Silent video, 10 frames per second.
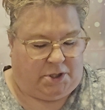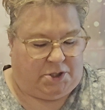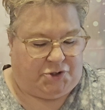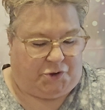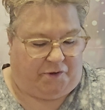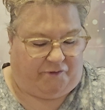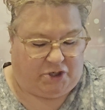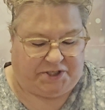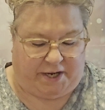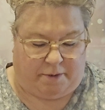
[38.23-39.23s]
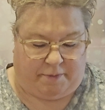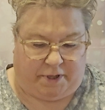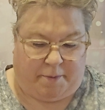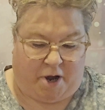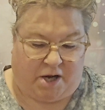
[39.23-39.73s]
So the first item in
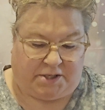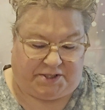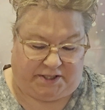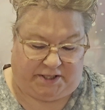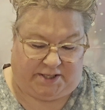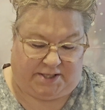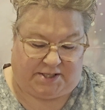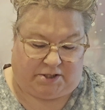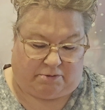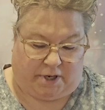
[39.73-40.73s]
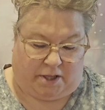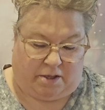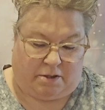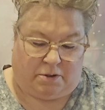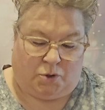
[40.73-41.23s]
the box is
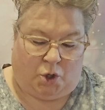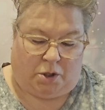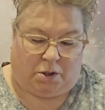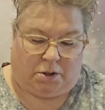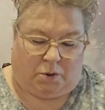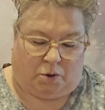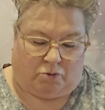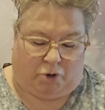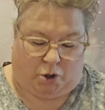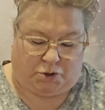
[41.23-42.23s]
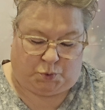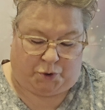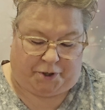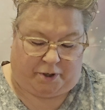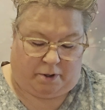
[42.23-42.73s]
Lurella
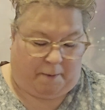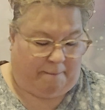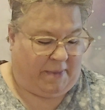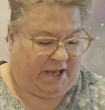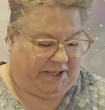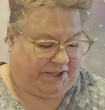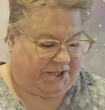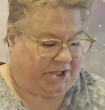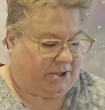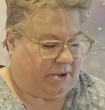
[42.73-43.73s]
Rosewater Mist.